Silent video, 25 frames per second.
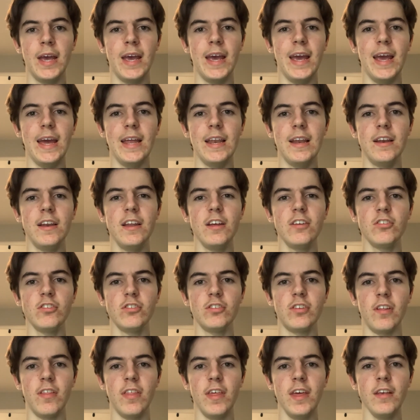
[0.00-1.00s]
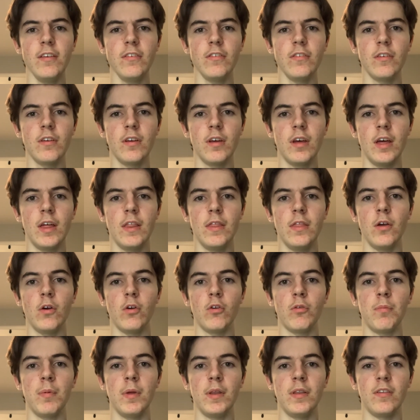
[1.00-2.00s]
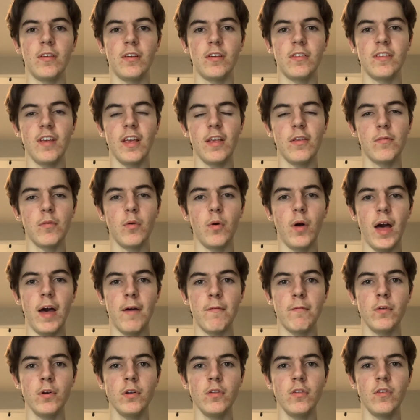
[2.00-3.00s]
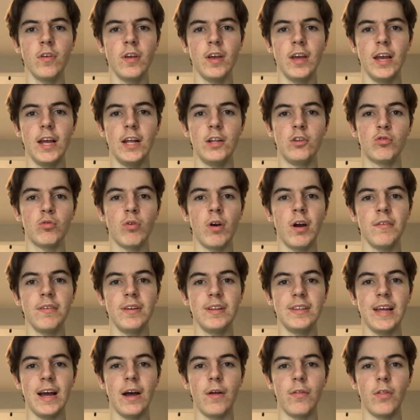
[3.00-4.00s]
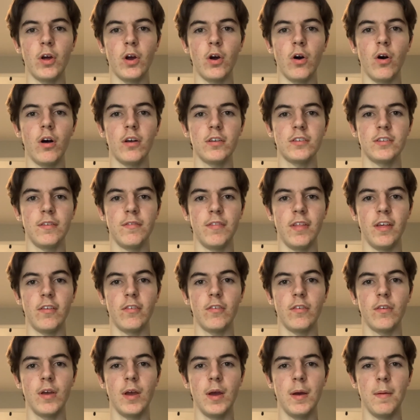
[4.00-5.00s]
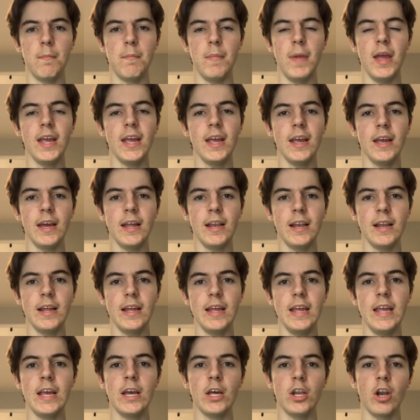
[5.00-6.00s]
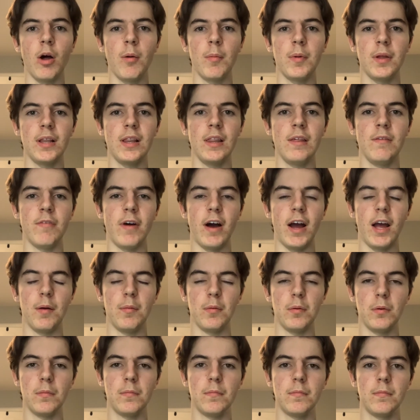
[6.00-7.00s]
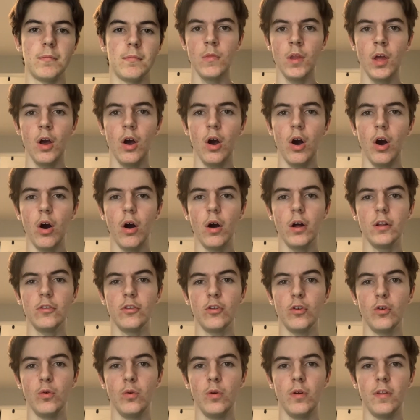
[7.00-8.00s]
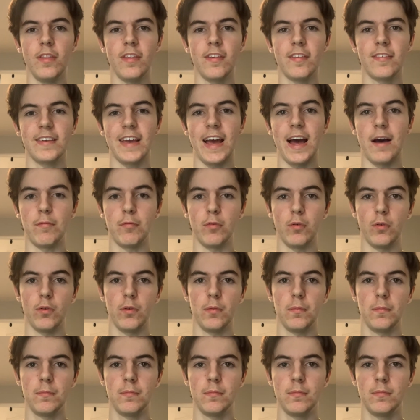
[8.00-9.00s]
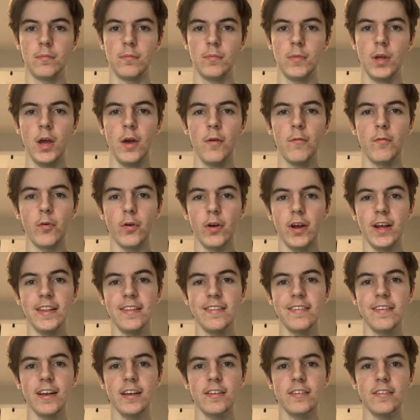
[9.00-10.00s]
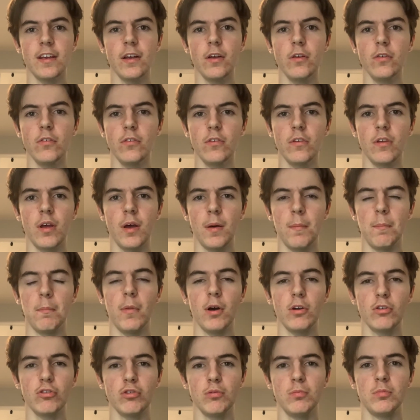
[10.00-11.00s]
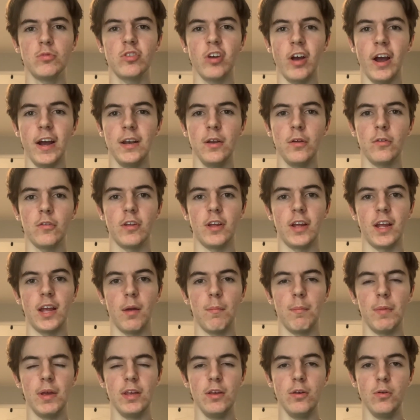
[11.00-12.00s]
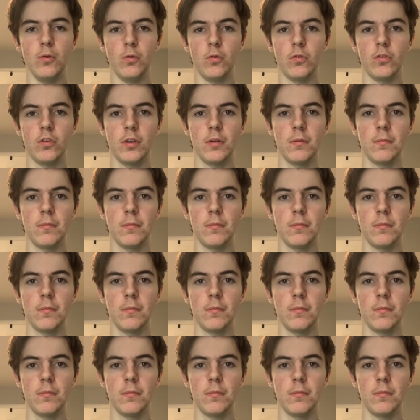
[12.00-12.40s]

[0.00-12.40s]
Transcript: In addition to this, there has been successful efforts in driving down the cost of this, making it economically viable. On to the scaffold. For insect cells, mushroom chitosan can be used.